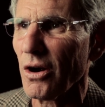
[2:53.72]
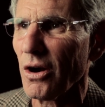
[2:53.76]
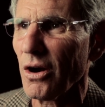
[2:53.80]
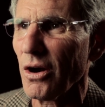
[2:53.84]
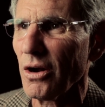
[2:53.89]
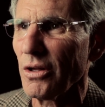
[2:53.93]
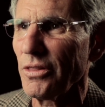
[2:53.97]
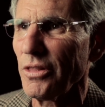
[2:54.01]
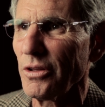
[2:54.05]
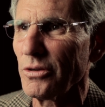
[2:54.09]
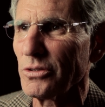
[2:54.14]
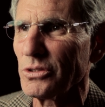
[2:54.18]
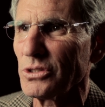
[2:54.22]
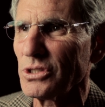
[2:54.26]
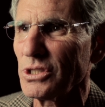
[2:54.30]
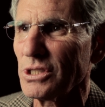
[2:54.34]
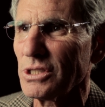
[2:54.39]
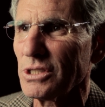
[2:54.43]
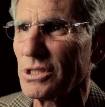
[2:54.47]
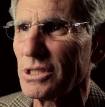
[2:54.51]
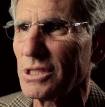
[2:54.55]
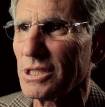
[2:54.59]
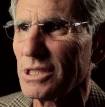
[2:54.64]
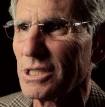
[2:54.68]

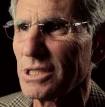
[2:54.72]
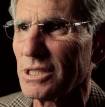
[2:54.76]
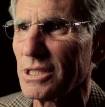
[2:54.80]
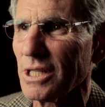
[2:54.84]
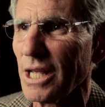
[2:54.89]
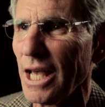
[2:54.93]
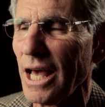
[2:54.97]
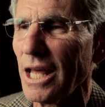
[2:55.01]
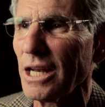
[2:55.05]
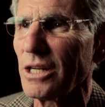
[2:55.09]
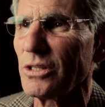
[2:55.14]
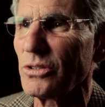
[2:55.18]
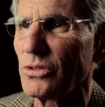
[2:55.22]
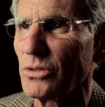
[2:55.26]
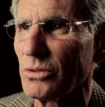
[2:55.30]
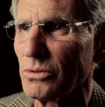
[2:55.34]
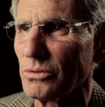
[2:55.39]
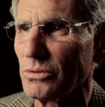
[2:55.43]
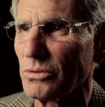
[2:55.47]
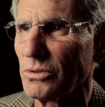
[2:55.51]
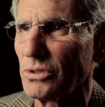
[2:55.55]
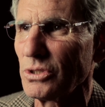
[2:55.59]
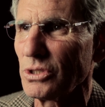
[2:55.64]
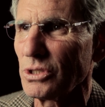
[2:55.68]
those
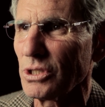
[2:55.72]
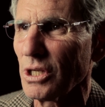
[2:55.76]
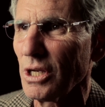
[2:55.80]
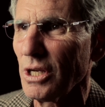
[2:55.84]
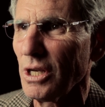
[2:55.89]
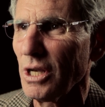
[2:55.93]
attitudes